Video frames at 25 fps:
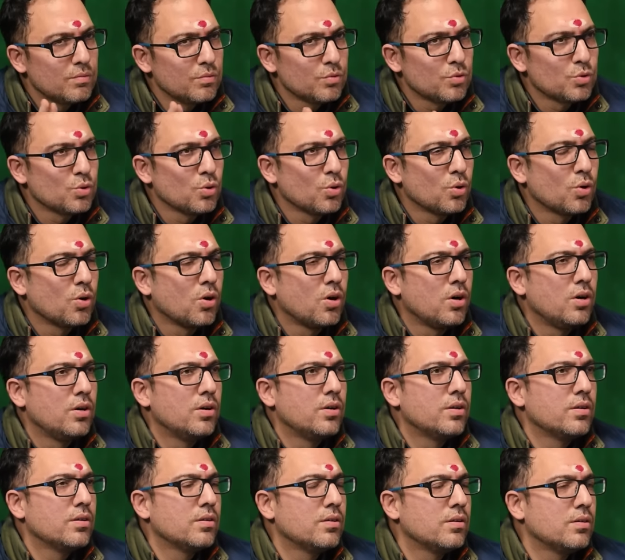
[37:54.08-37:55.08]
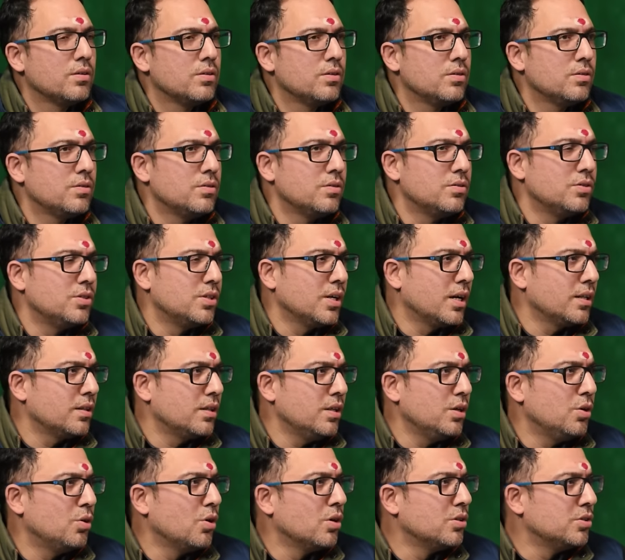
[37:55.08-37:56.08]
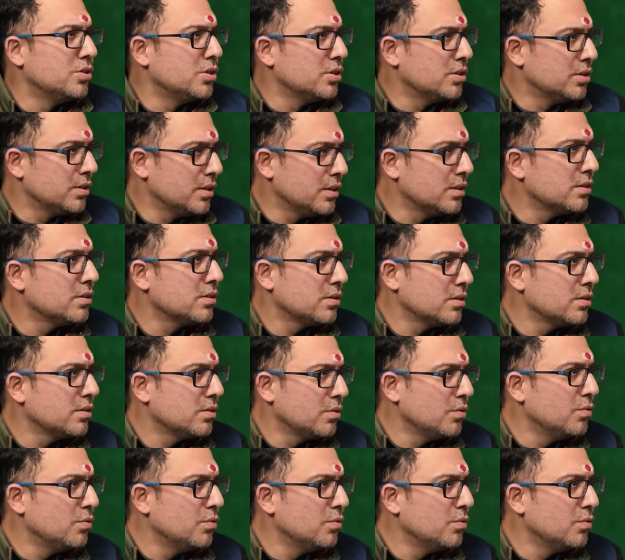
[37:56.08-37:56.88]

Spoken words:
so-called jati consciousness